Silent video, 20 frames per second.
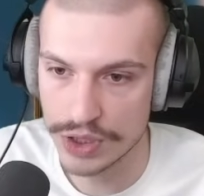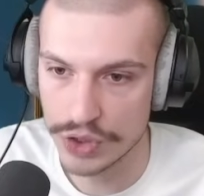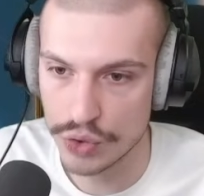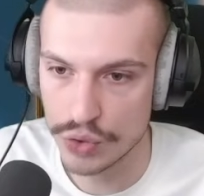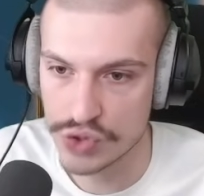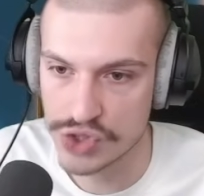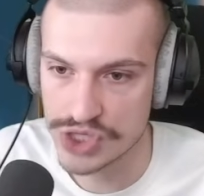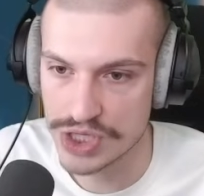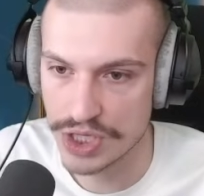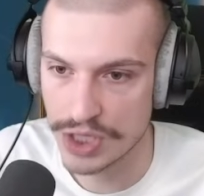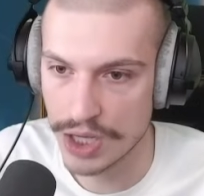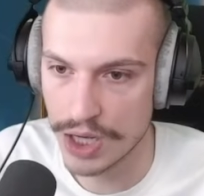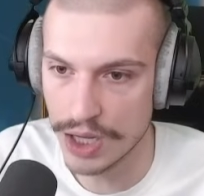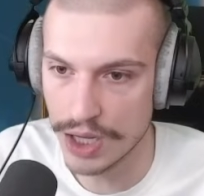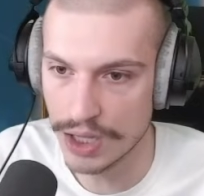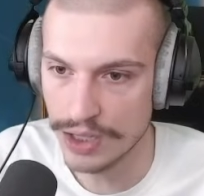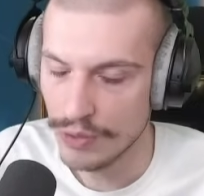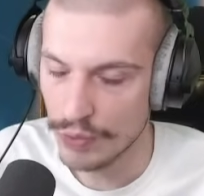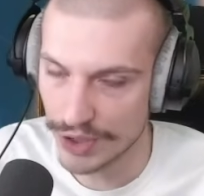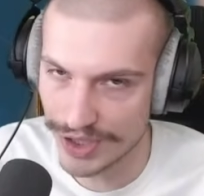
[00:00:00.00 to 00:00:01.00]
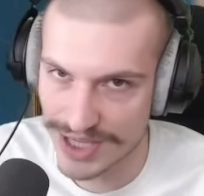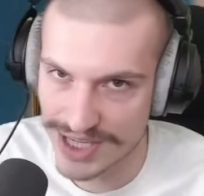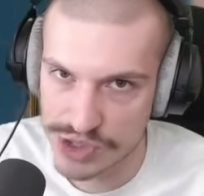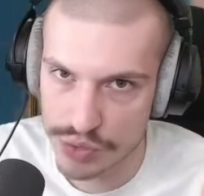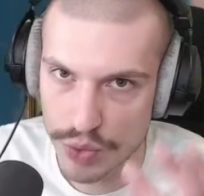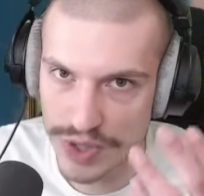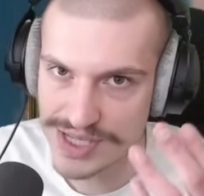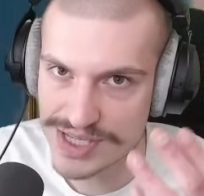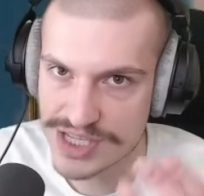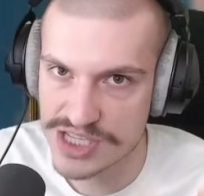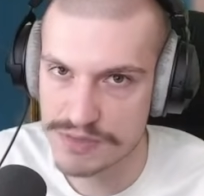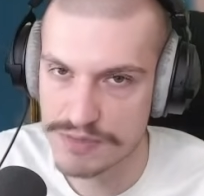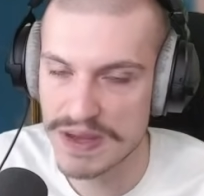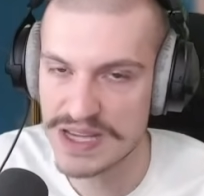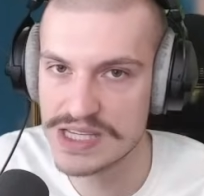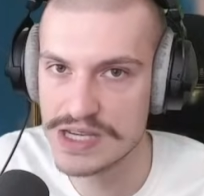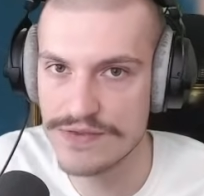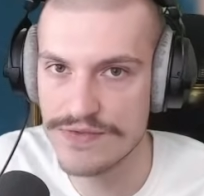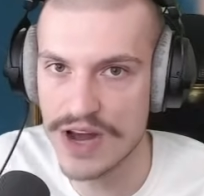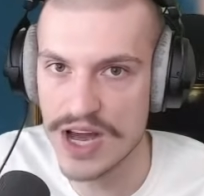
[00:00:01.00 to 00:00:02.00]
using, well, this wasn't
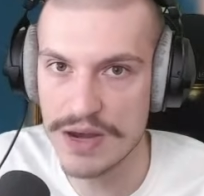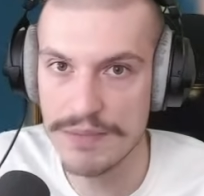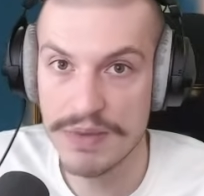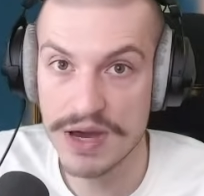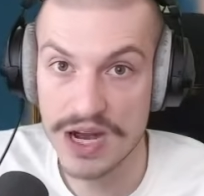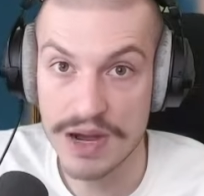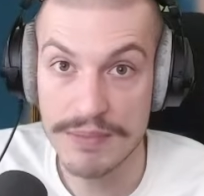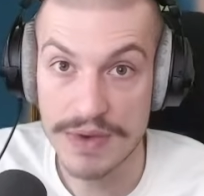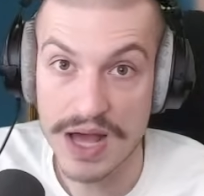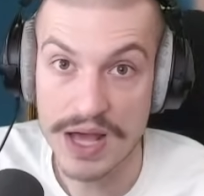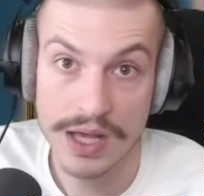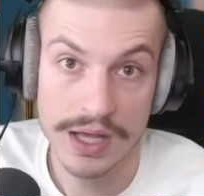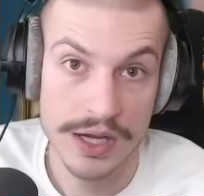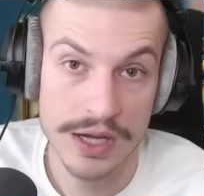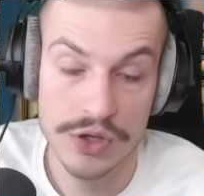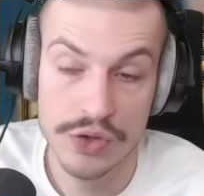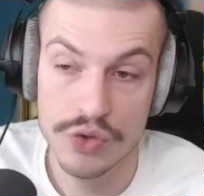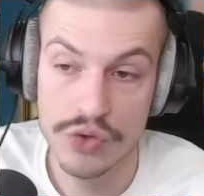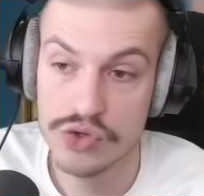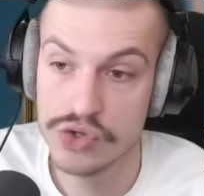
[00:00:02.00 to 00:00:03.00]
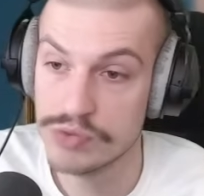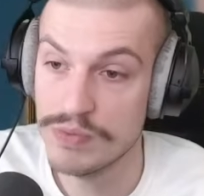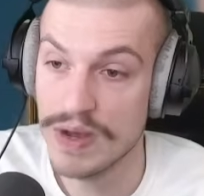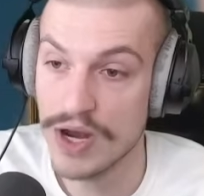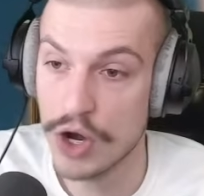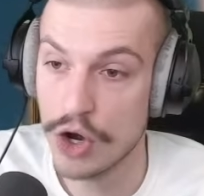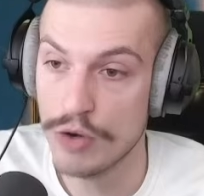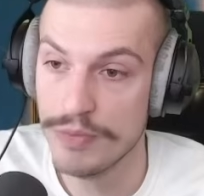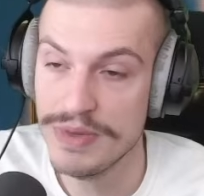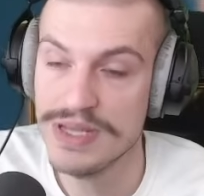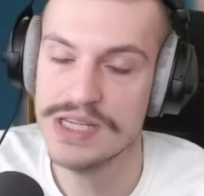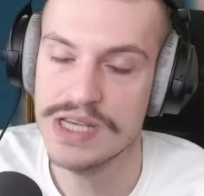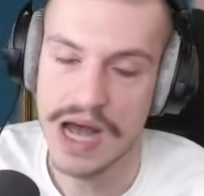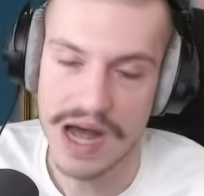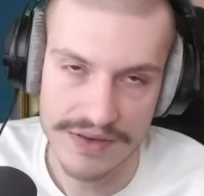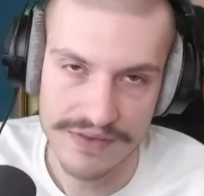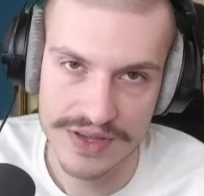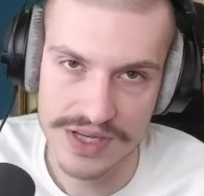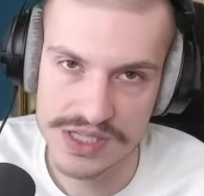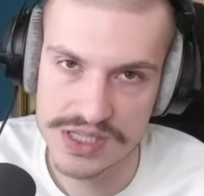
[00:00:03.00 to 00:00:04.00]
specified, but I'm not going to use my armies,
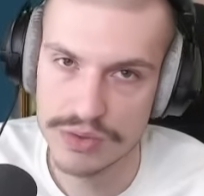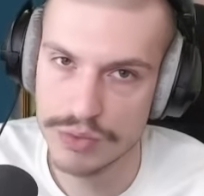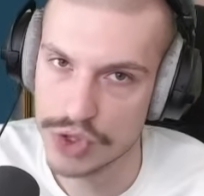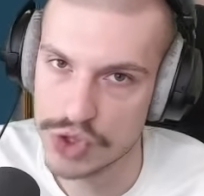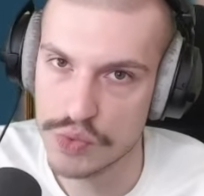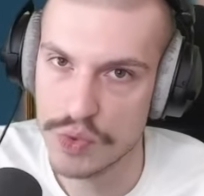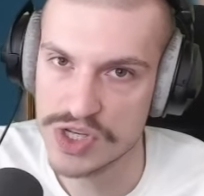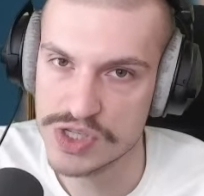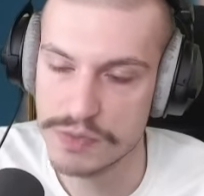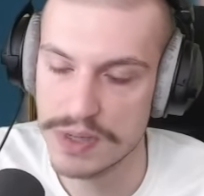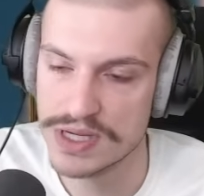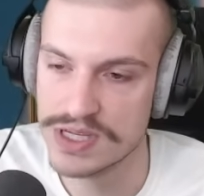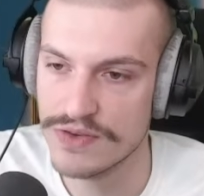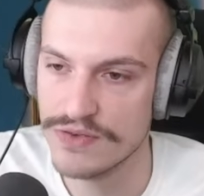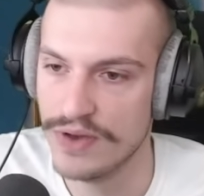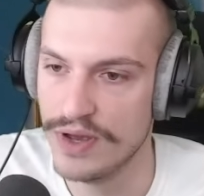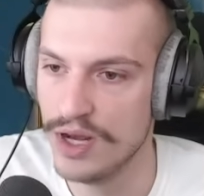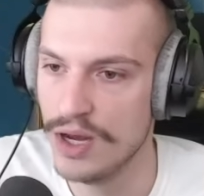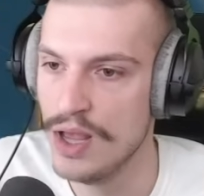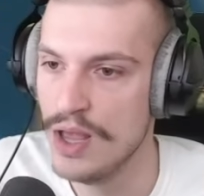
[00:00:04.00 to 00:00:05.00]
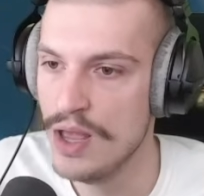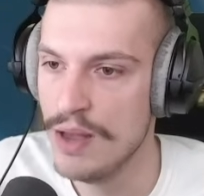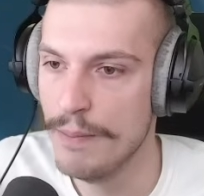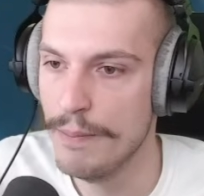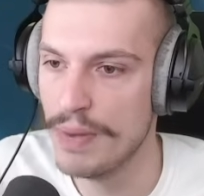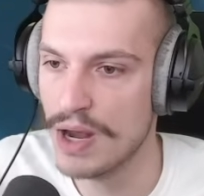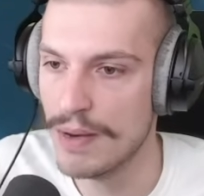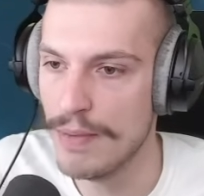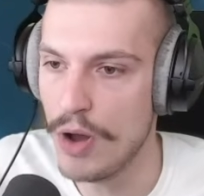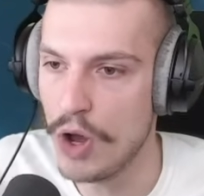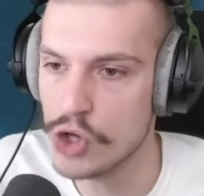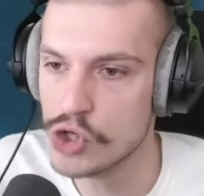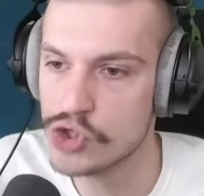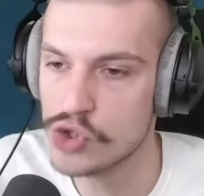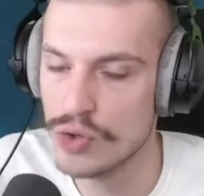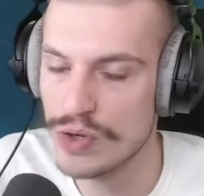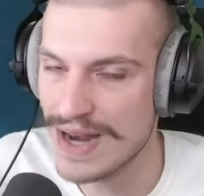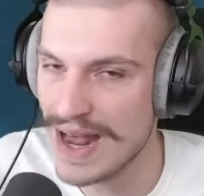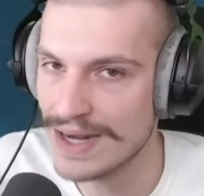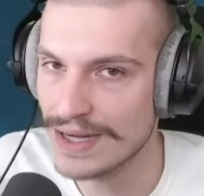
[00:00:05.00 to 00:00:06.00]
obviously, which was specified, but I'm
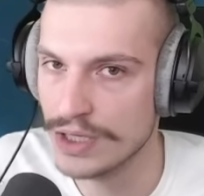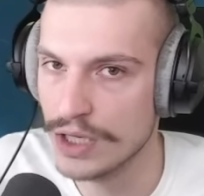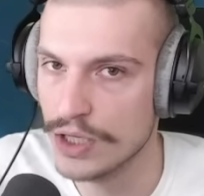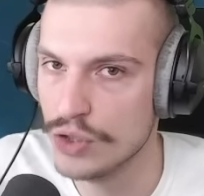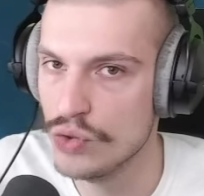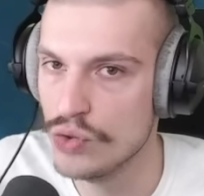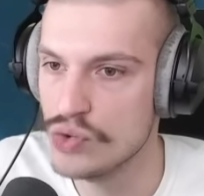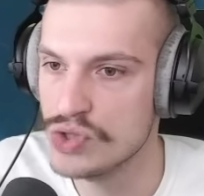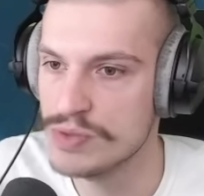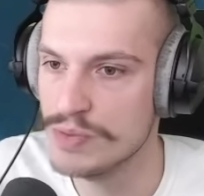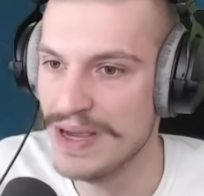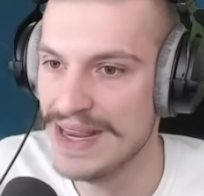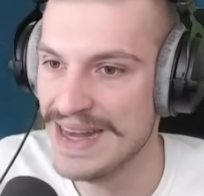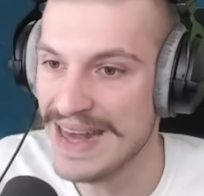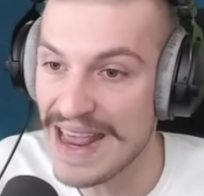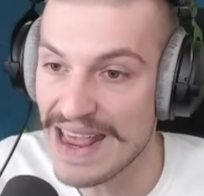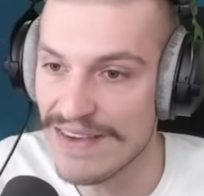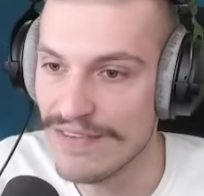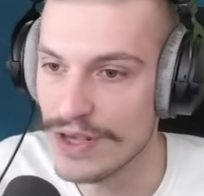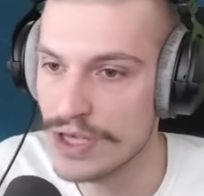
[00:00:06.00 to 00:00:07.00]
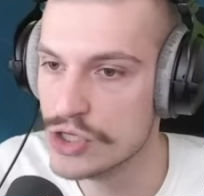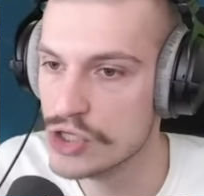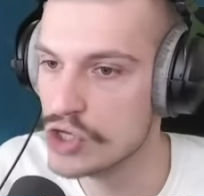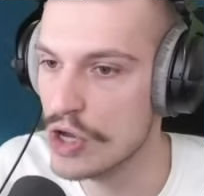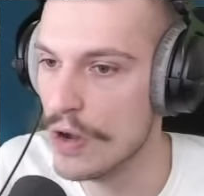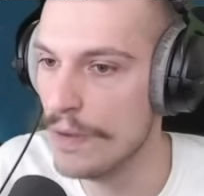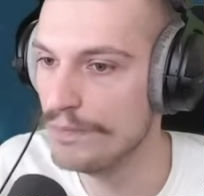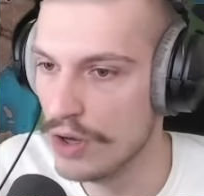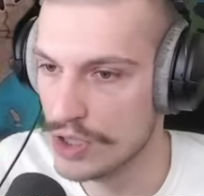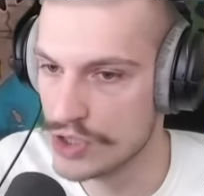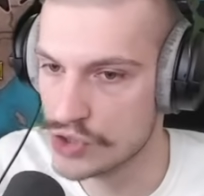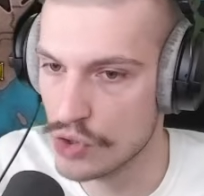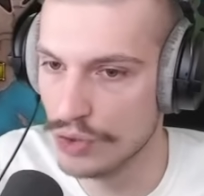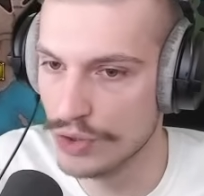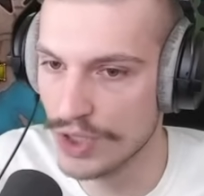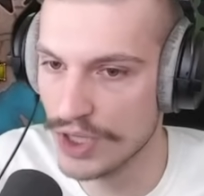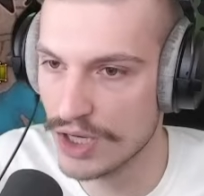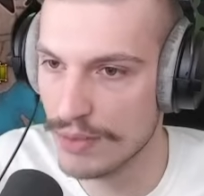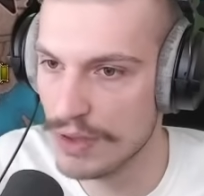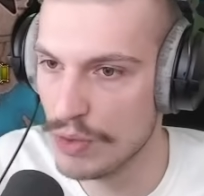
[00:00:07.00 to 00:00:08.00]
also not going to use my navy, so it's
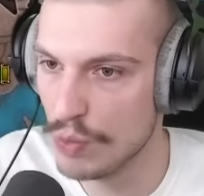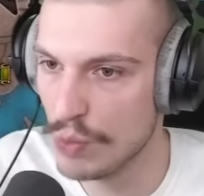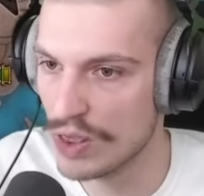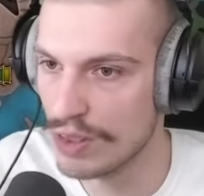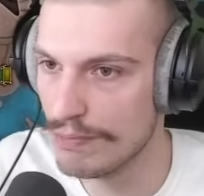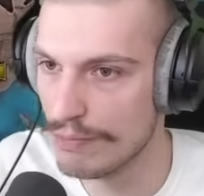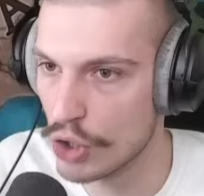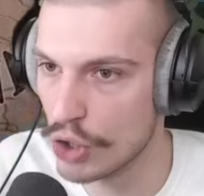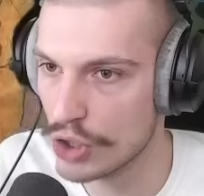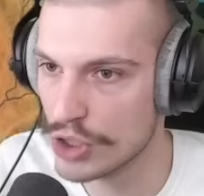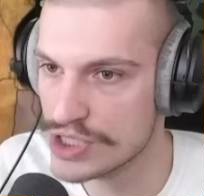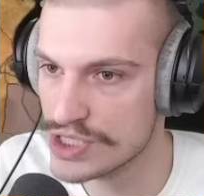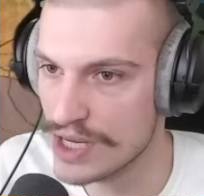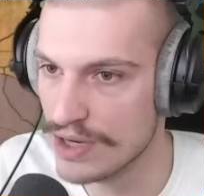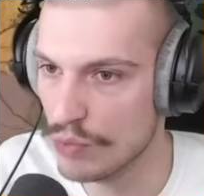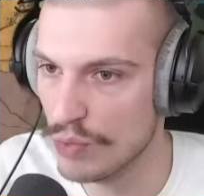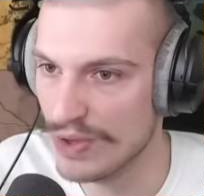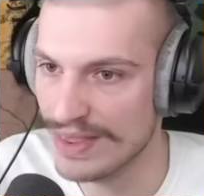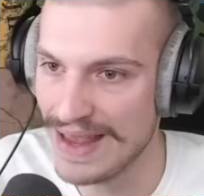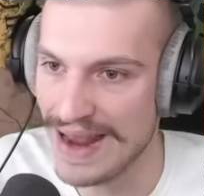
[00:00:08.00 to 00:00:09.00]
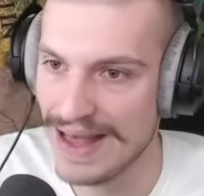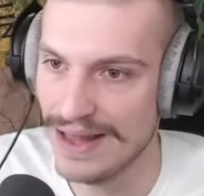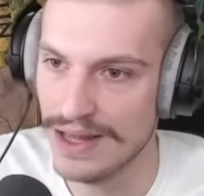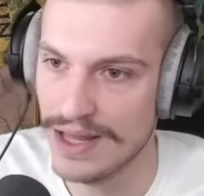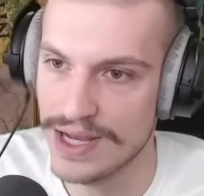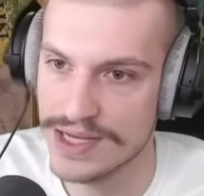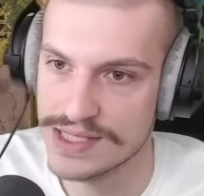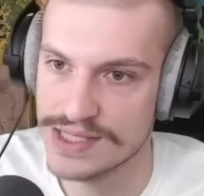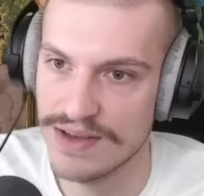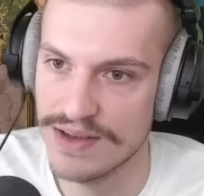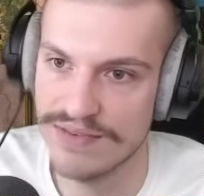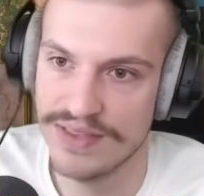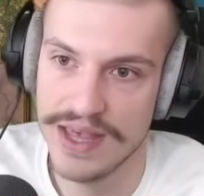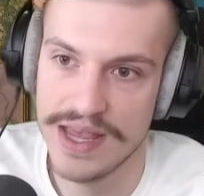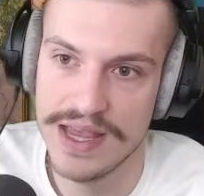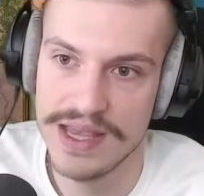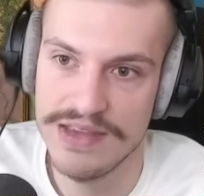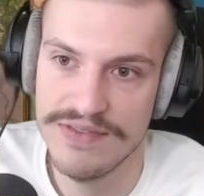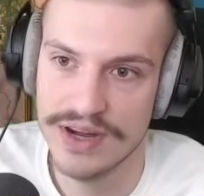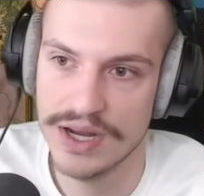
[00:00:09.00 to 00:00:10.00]
only going to be with mercs and with allies, if they
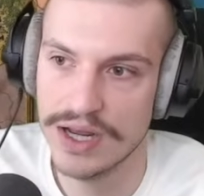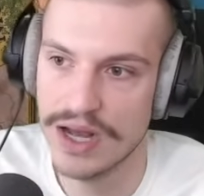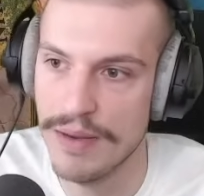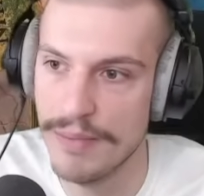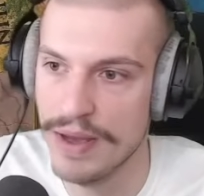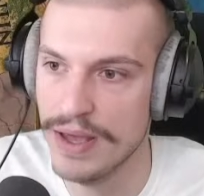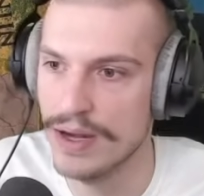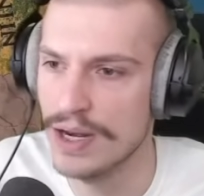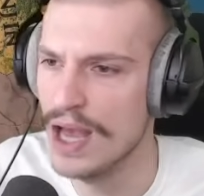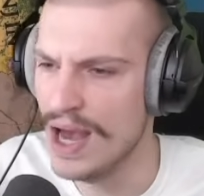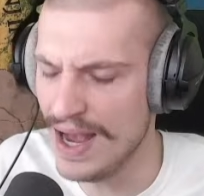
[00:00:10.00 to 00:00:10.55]
even come in.